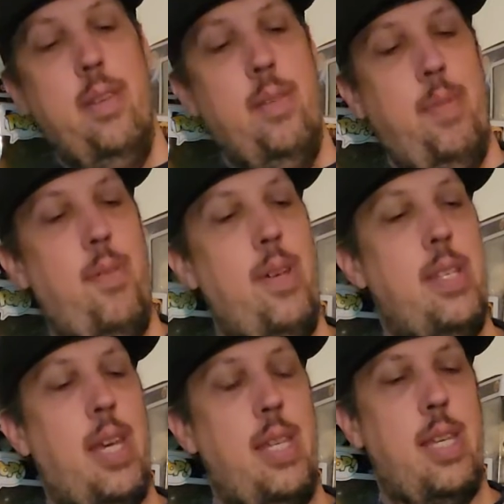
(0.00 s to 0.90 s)
Anyways,
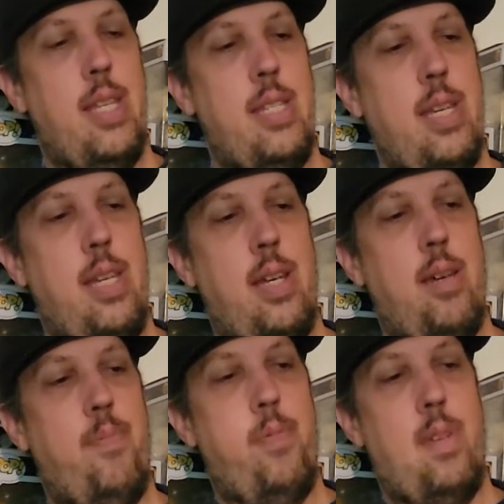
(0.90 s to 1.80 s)
guys, like I said,
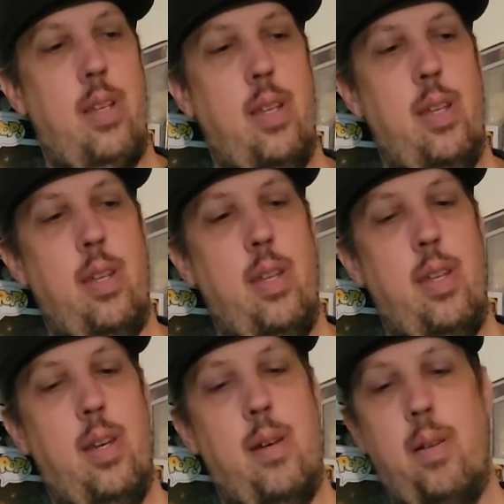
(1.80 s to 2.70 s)
uh,
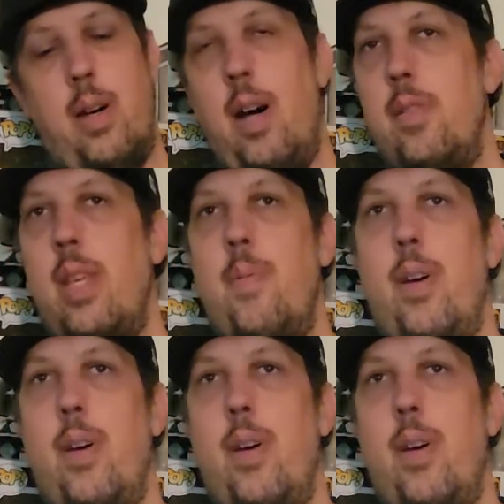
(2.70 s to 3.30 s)
I'm just thinking